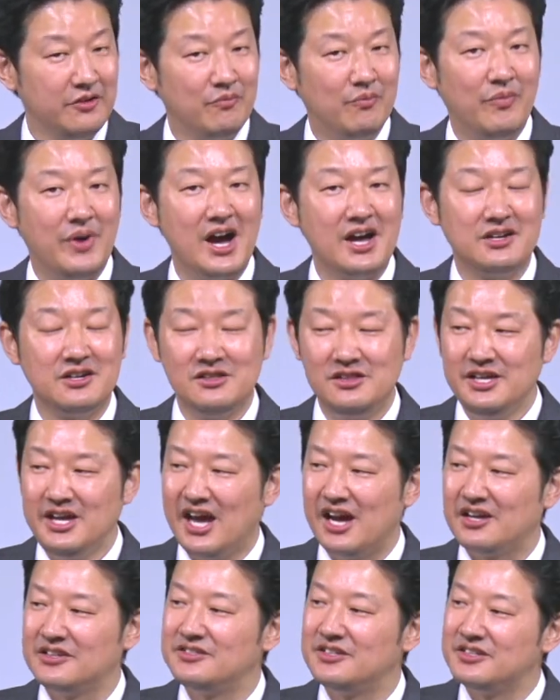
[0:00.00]
Bodily
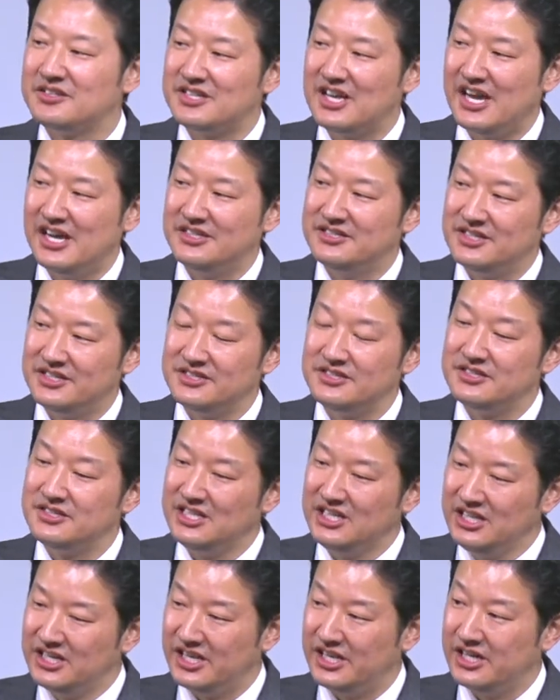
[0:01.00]
exercise is
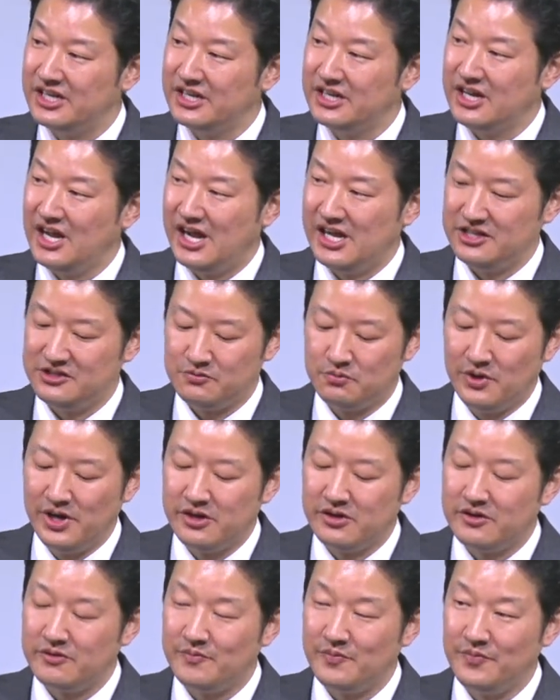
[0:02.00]
needed as
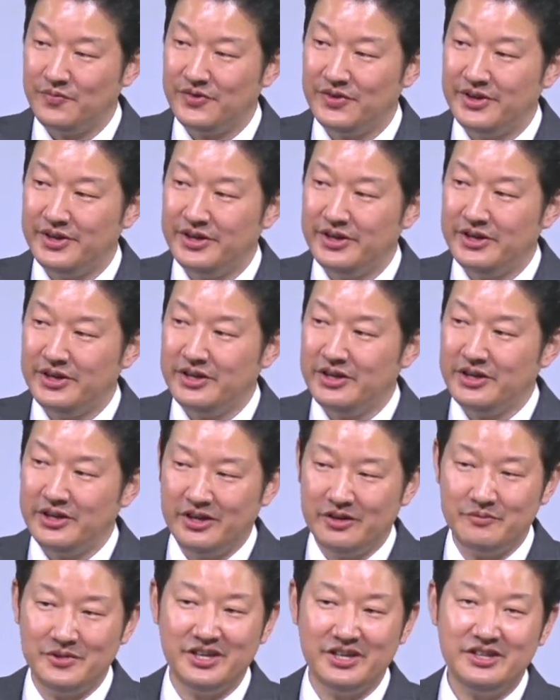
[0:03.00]
well.
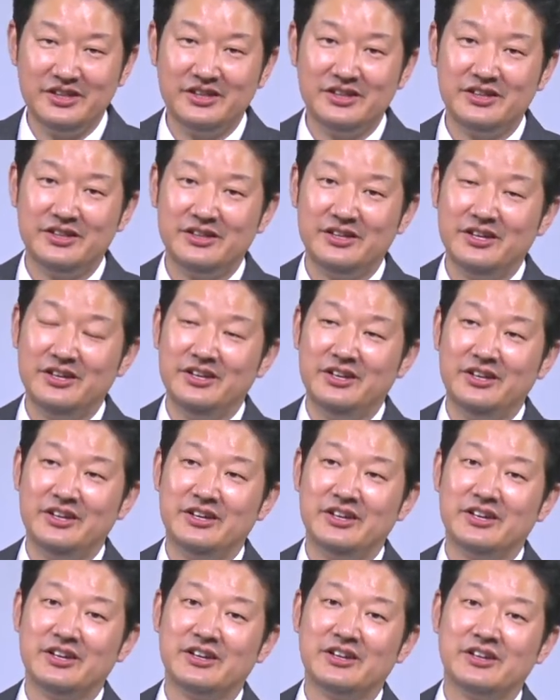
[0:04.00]
I mean,
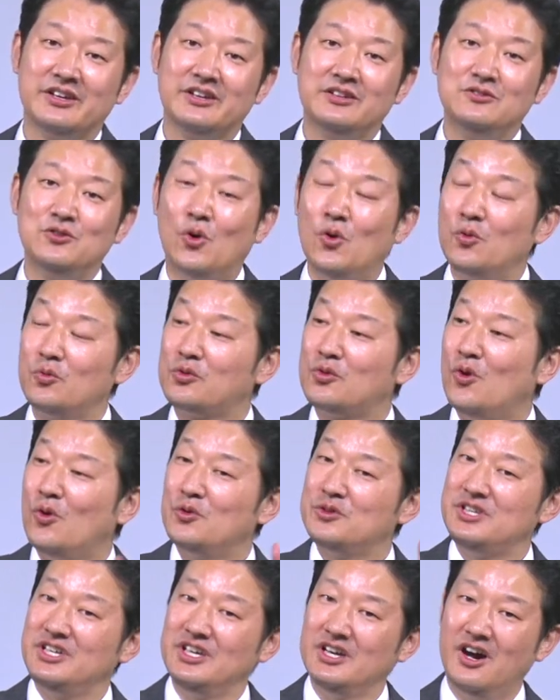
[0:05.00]
don't go
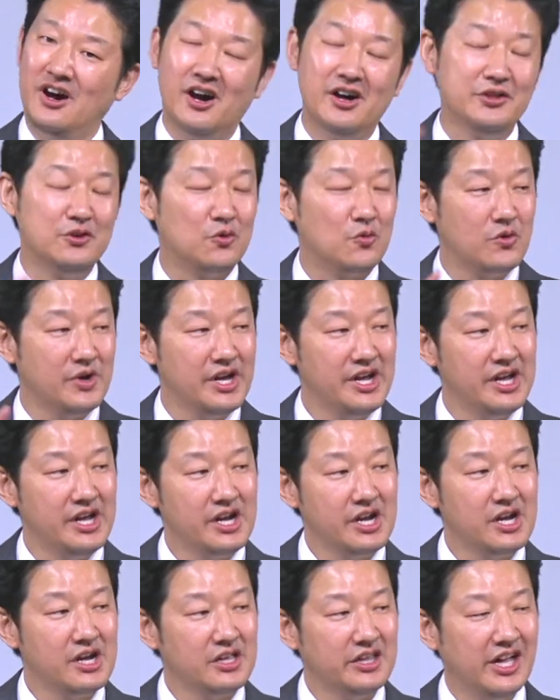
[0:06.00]
the other way.
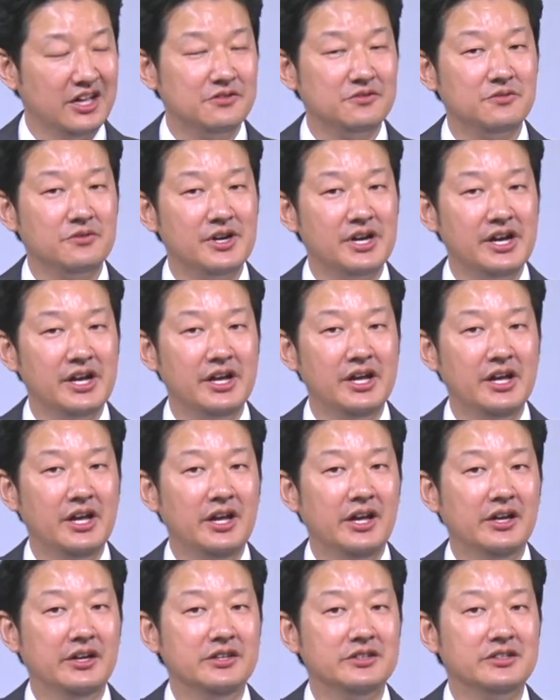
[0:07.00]
That's why,
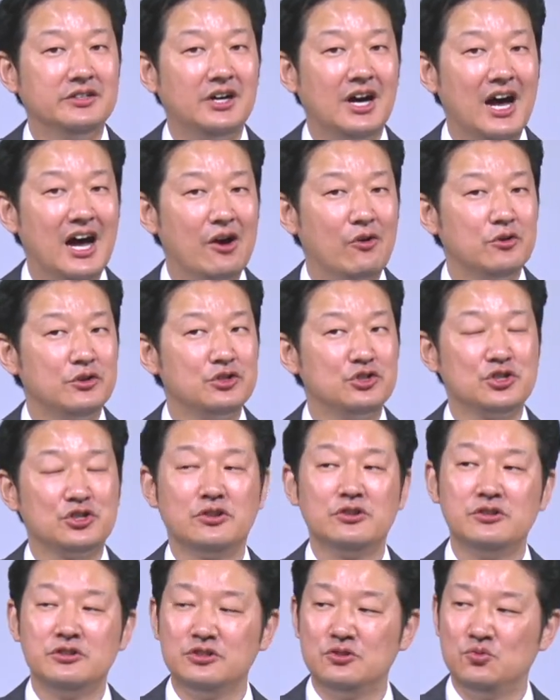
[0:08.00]
our
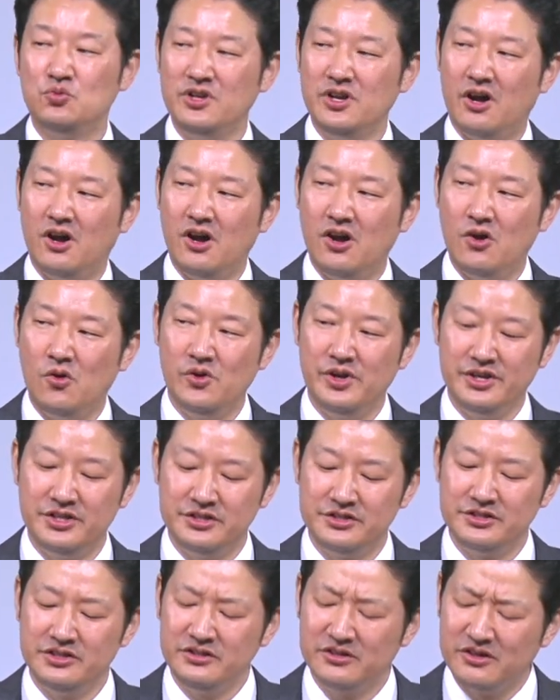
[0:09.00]
church, we
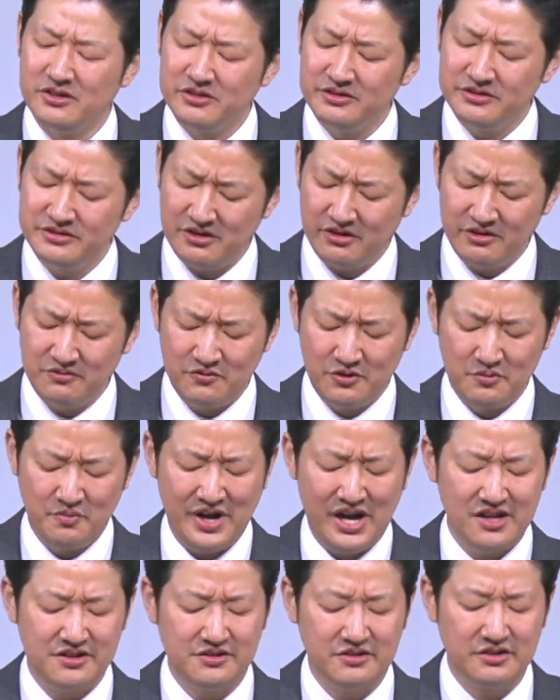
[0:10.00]
always, starting from
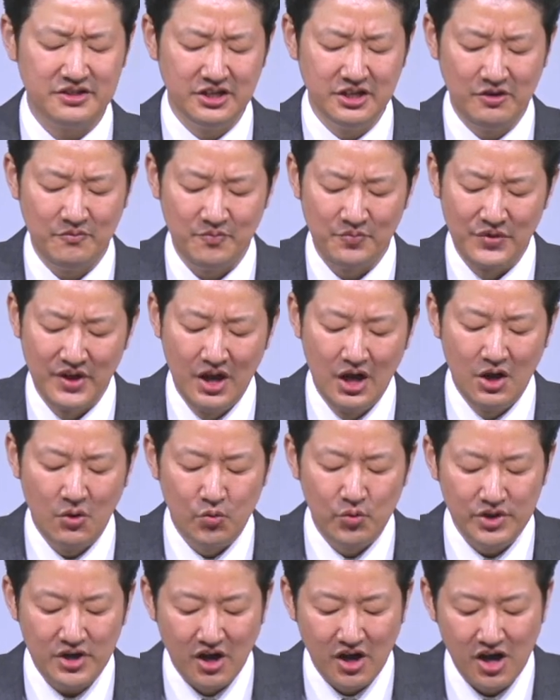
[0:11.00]
Pastor Kim,
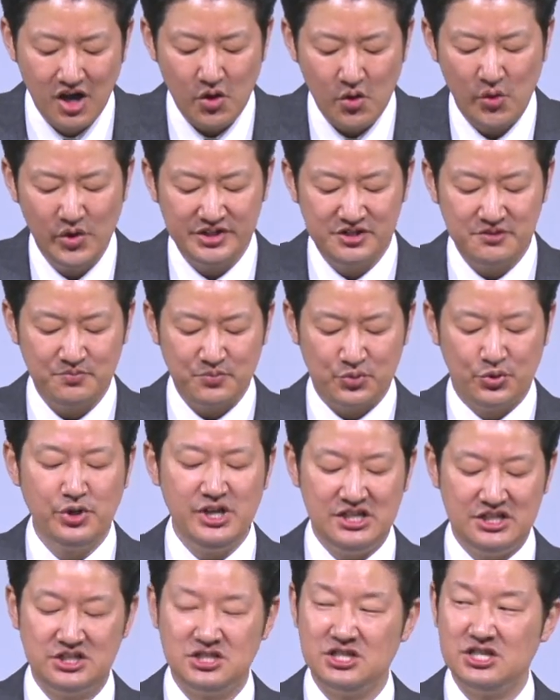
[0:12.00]
we always
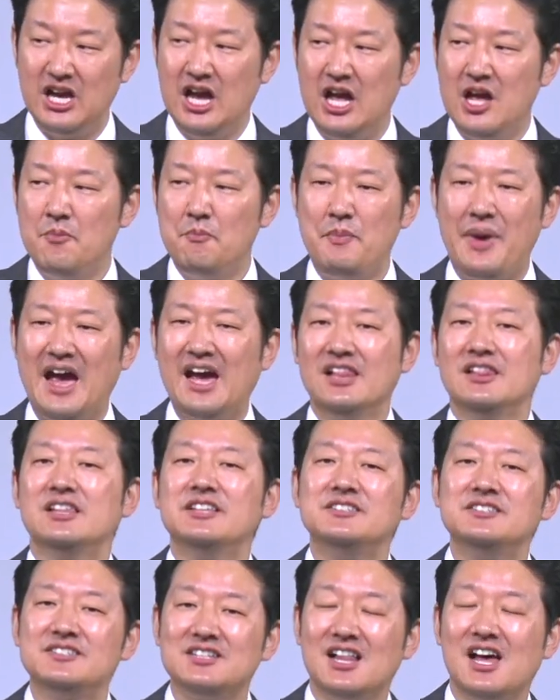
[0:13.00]
preach
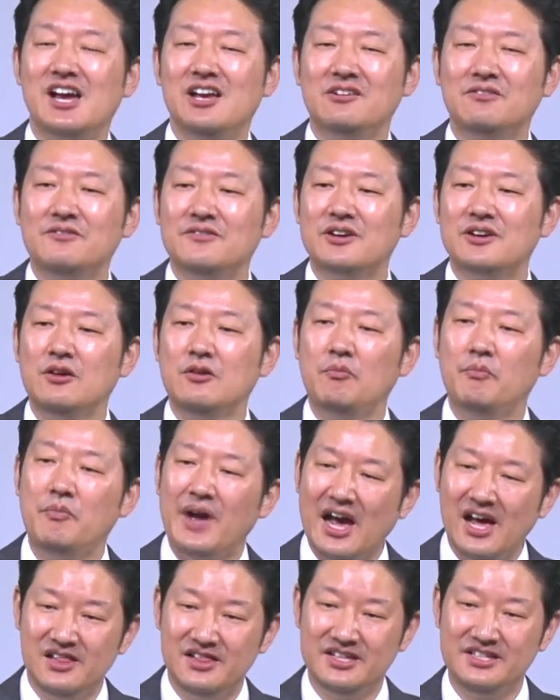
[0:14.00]
balanced life,
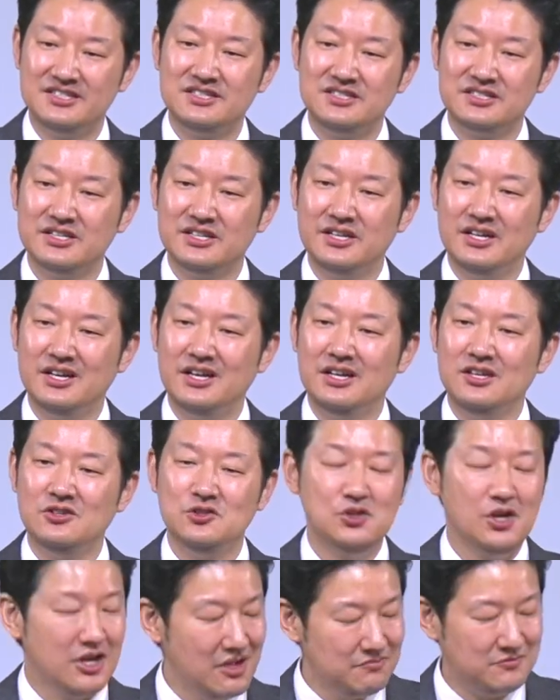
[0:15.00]
balance.
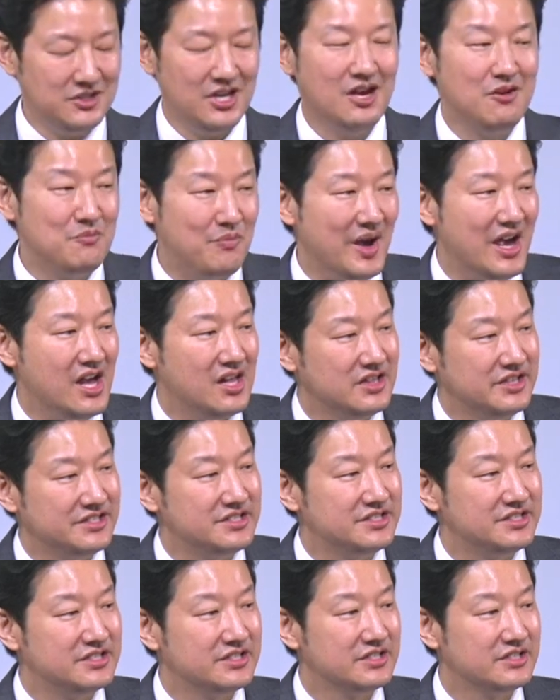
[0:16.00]
You have to have
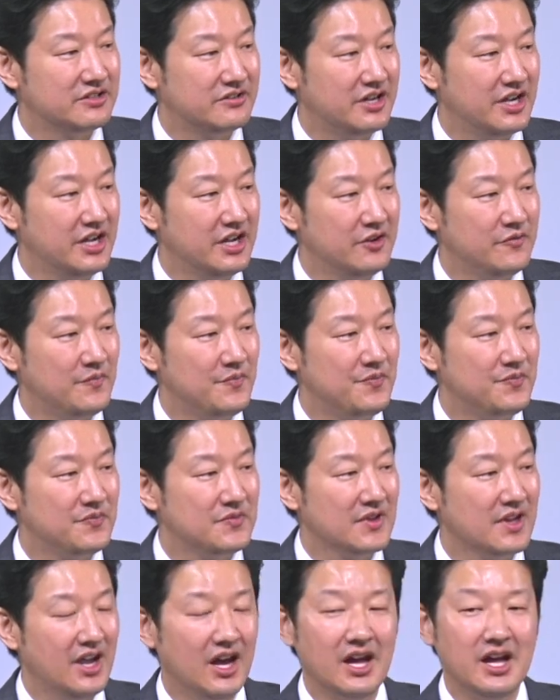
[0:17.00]
balance, right?
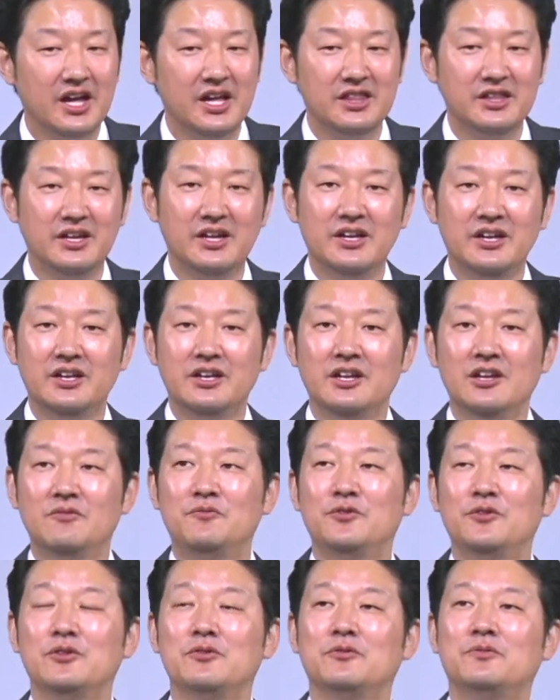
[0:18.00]
And if
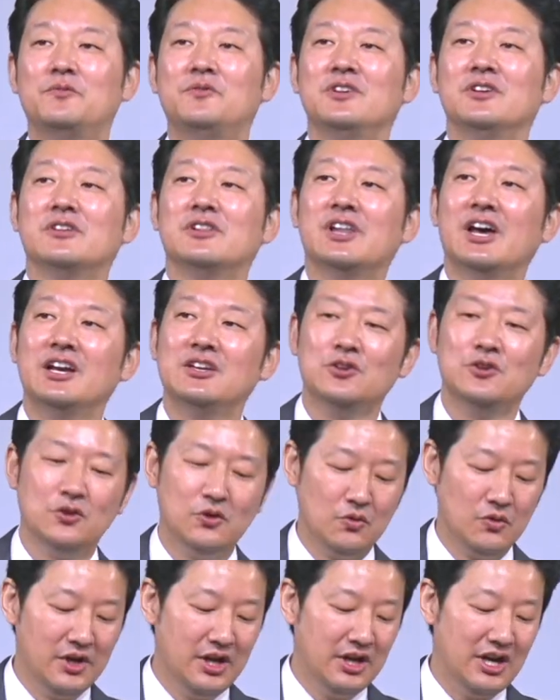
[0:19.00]
you feel like, you know
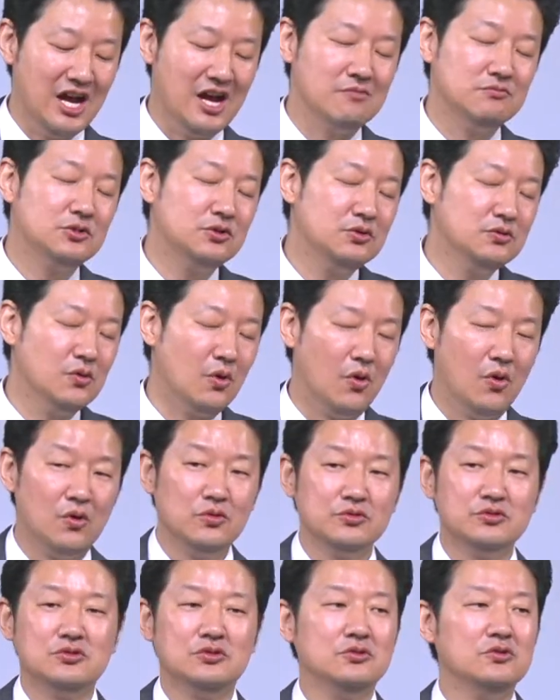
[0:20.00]
what, I'm too
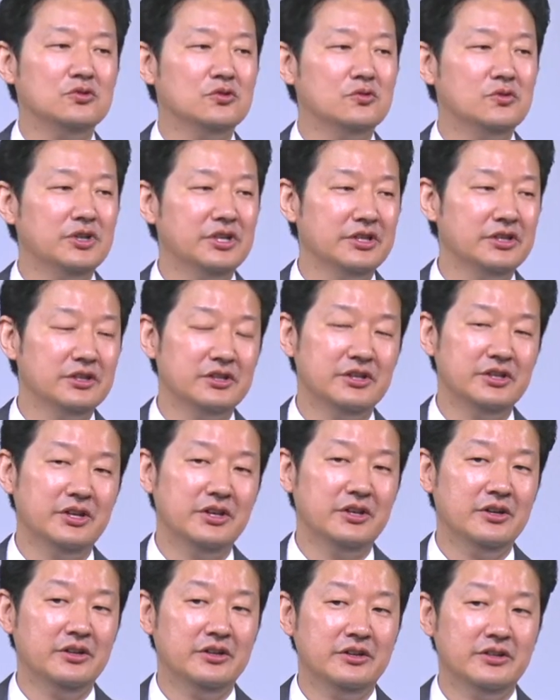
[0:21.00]
old to do it,
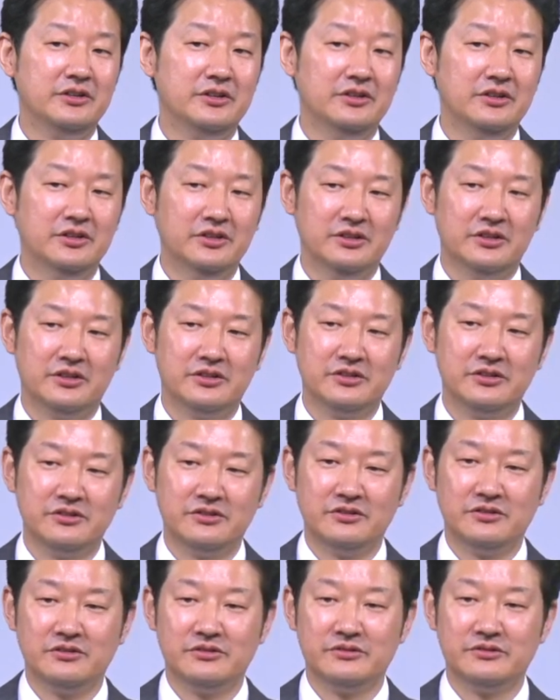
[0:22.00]

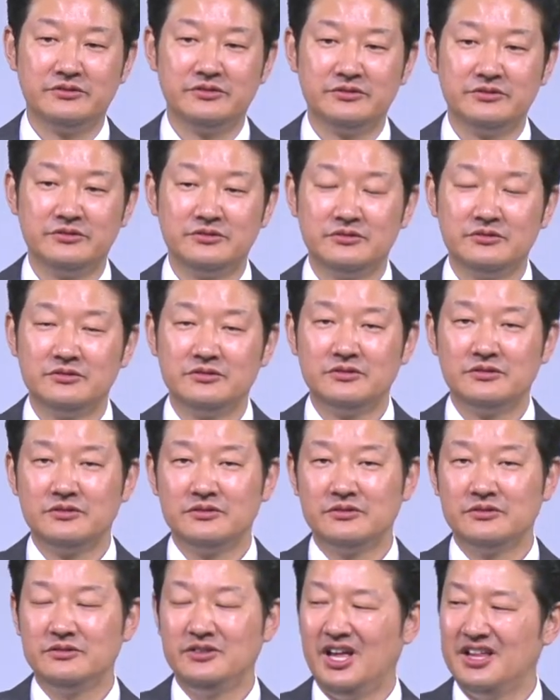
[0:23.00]

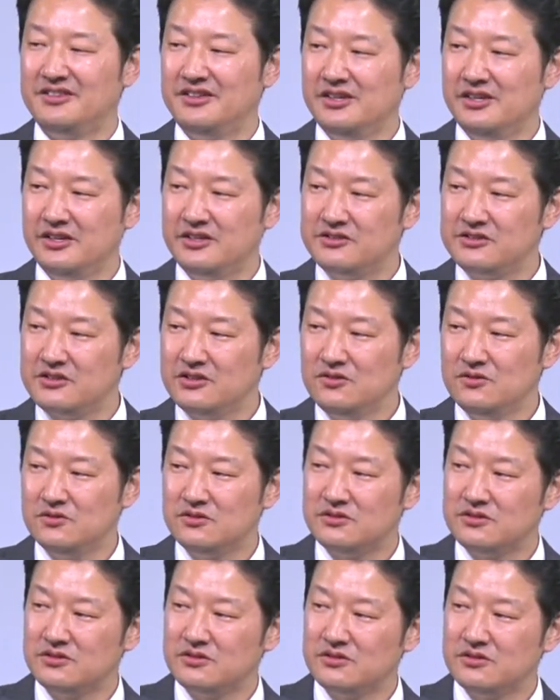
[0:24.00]
that's an excuse,